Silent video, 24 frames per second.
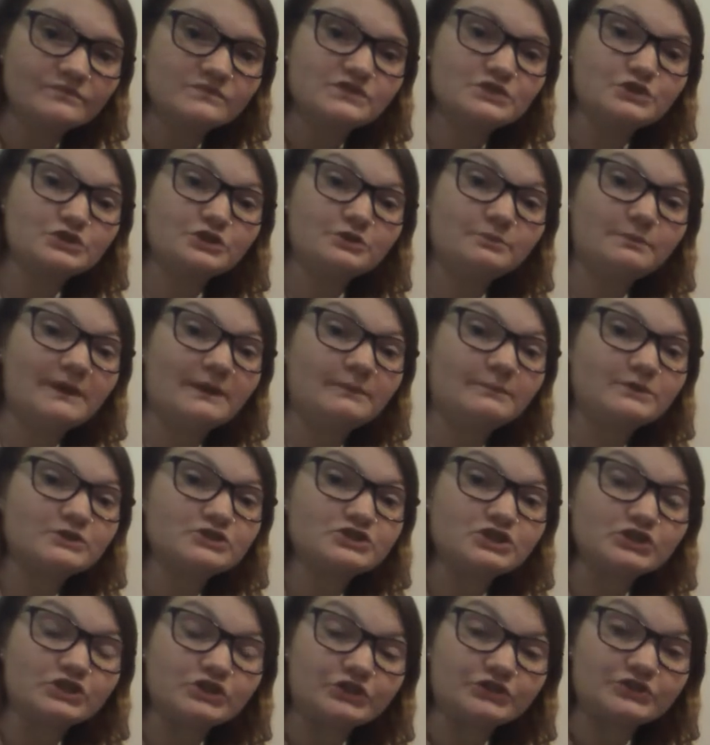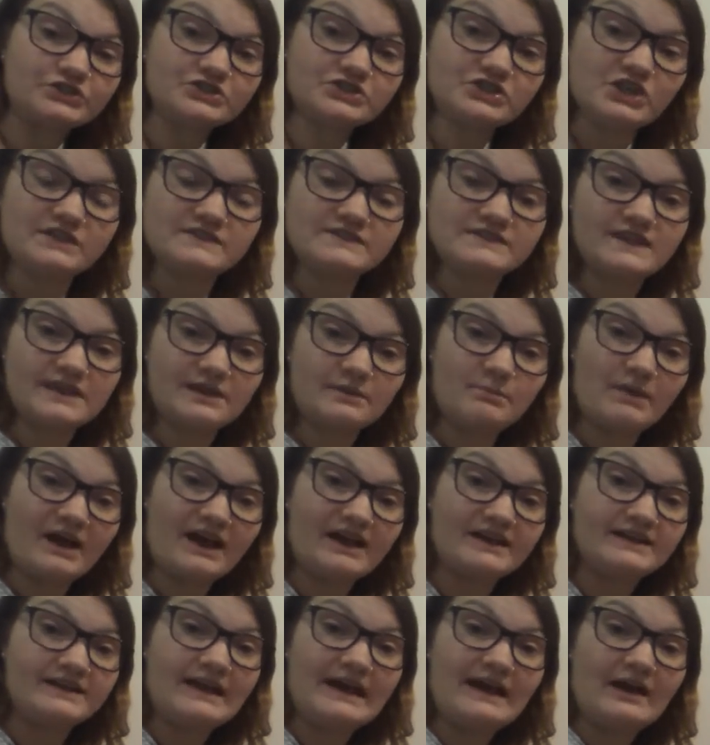So your paper should look just like
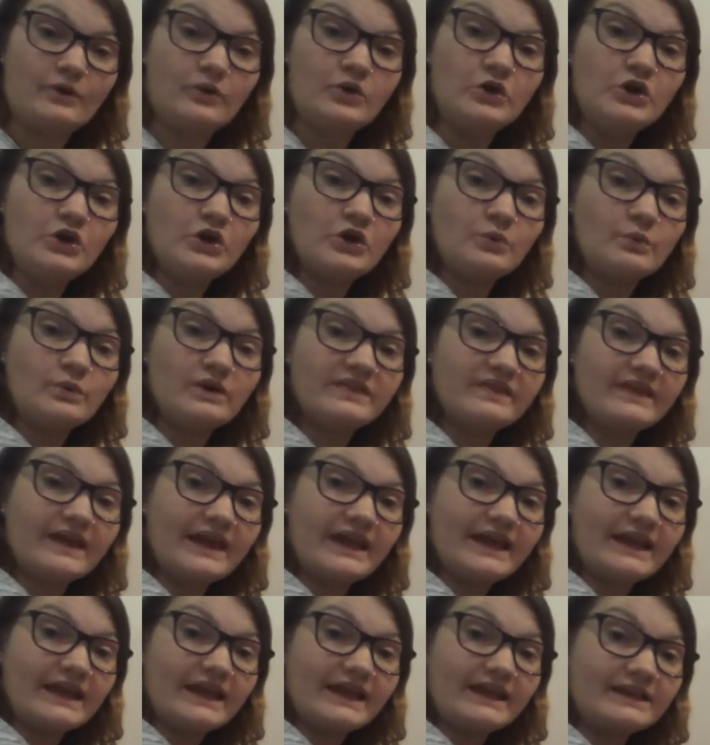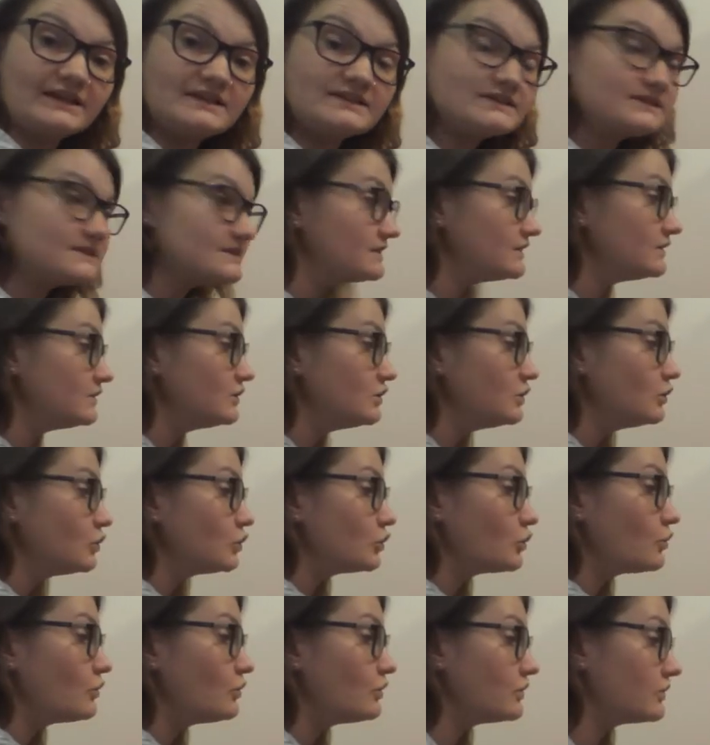mine now with 8
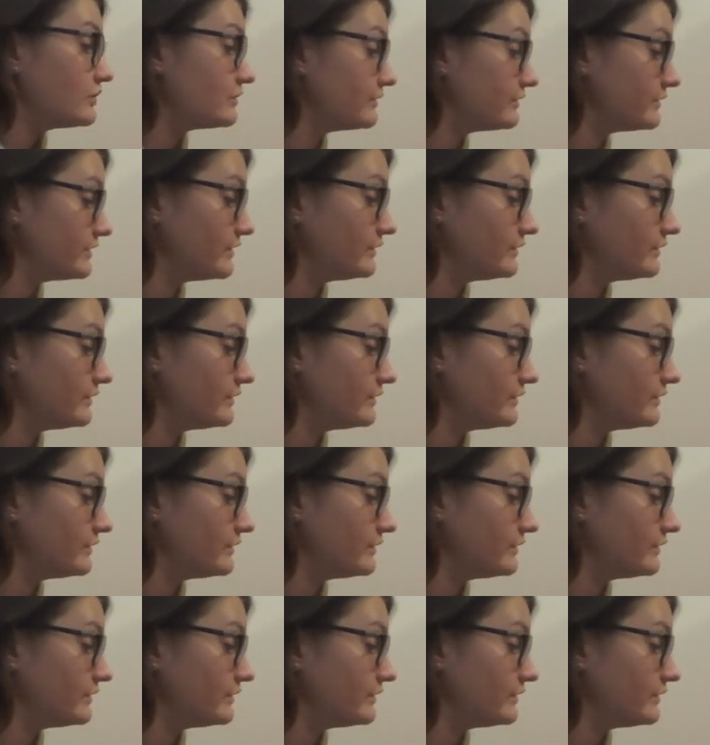quarter